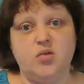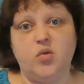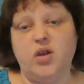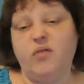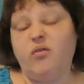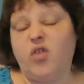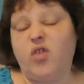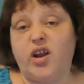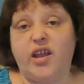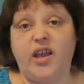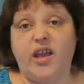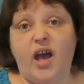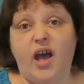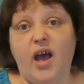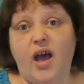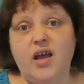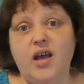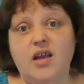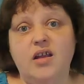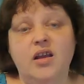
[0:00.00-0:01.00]
we
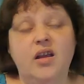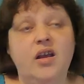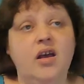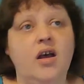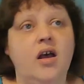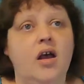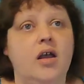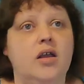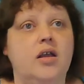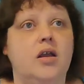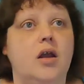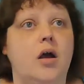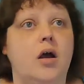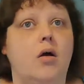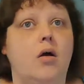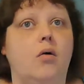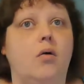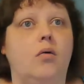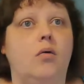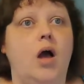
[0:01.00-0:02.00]
forget, you
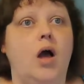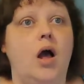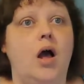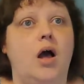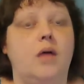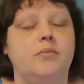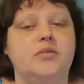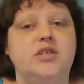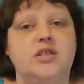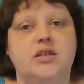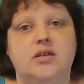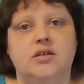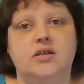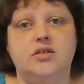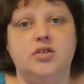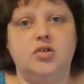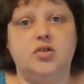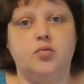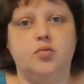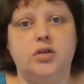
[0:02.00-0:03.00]
know,
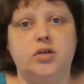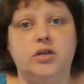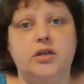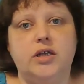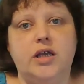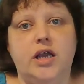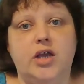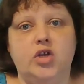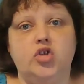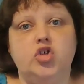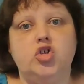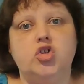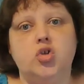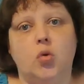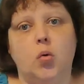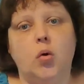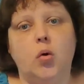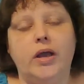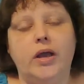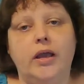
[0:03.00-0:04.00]
to really
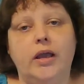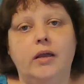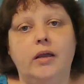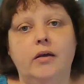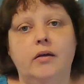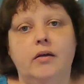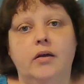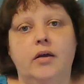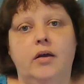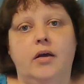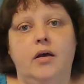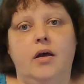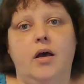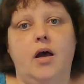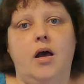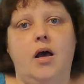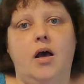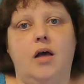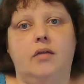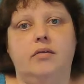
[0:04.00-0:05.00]
enjoy
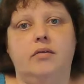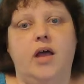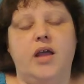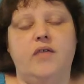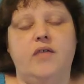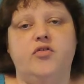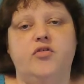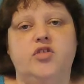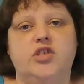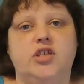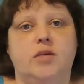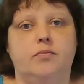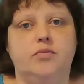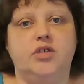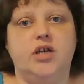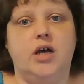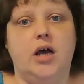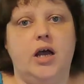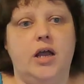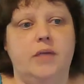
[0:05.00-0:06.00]
life
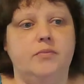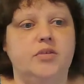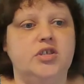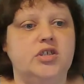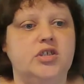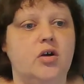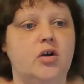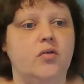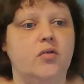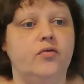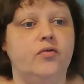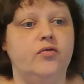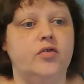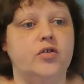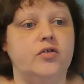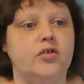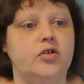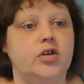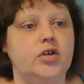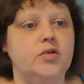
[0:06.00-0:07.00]
sometimes. So
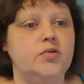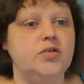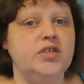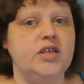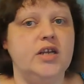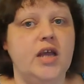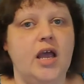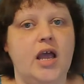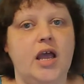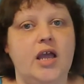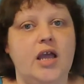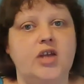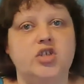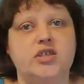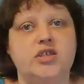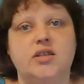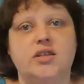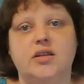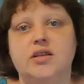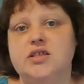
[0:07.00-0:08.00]
for you today,
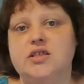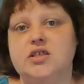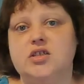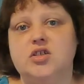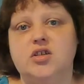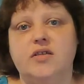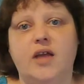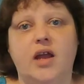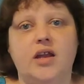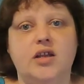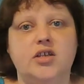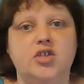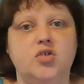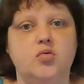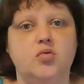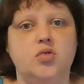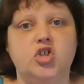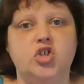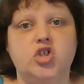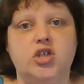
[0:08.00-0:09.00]
just listen to that
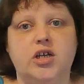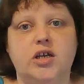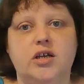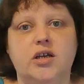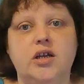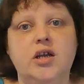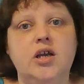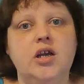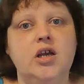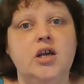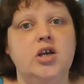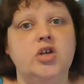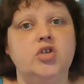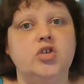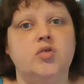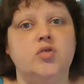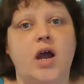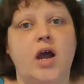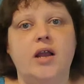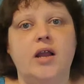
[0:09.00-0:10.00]
intuition,
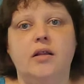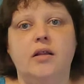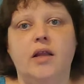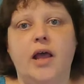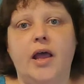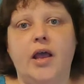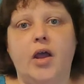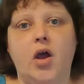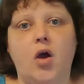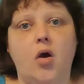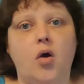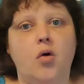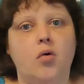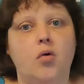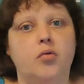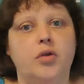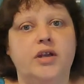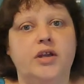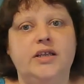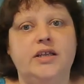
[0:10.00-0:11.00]
try to let go,
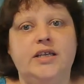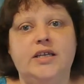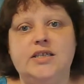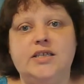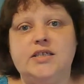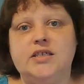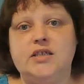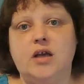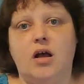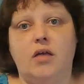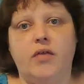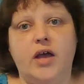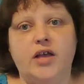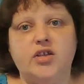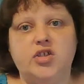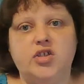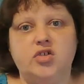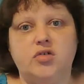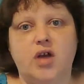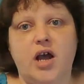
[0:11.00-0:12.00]
release all
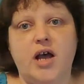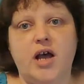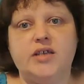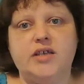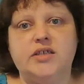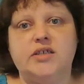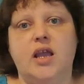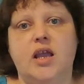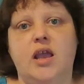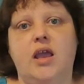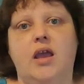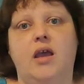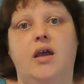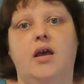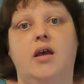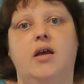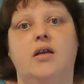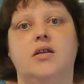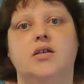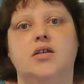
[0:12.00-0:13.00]
that stress,
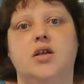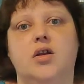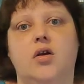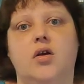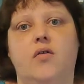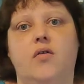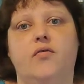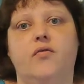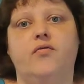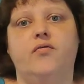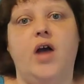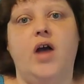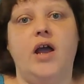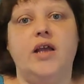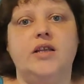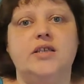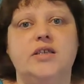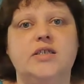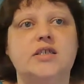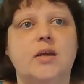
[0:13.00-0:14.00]
and, you know,
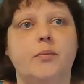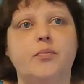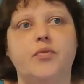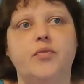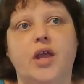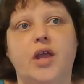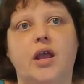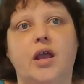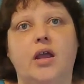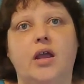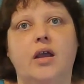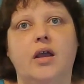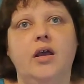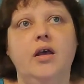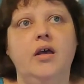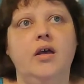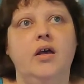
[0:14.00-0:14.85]
find something